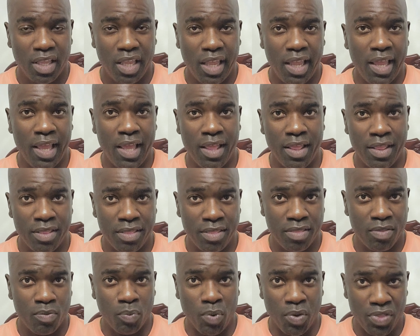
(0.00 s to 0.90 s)

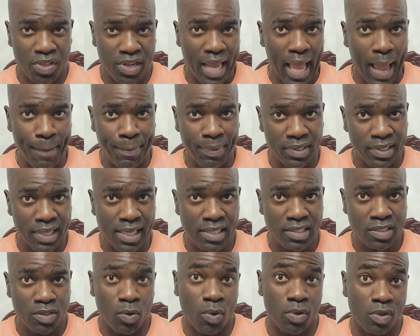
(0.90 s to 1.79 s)
and within the
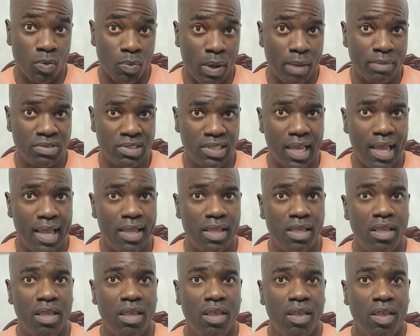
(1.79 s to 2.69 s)
application or the website,